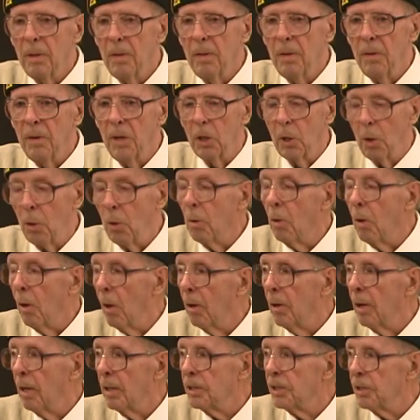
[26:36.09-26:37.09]
the
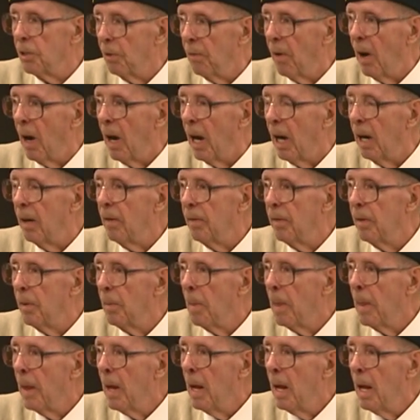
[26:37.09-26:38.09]
girl uh, survived,
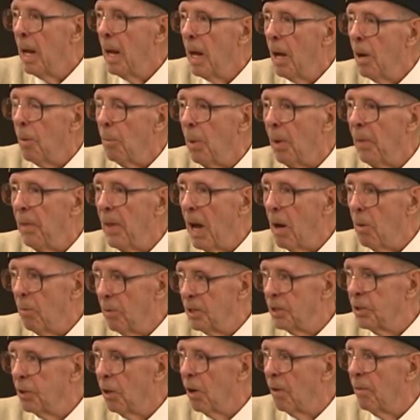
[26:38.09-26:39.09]
but that
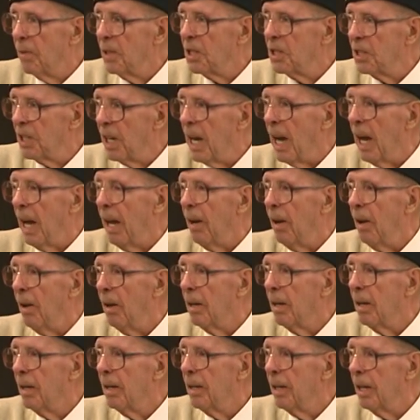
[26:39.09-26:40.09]
was sort of a sad
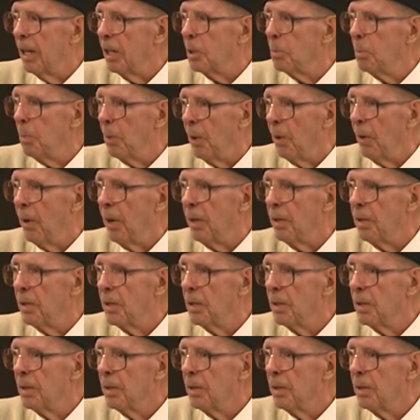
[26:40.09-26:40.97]
experience.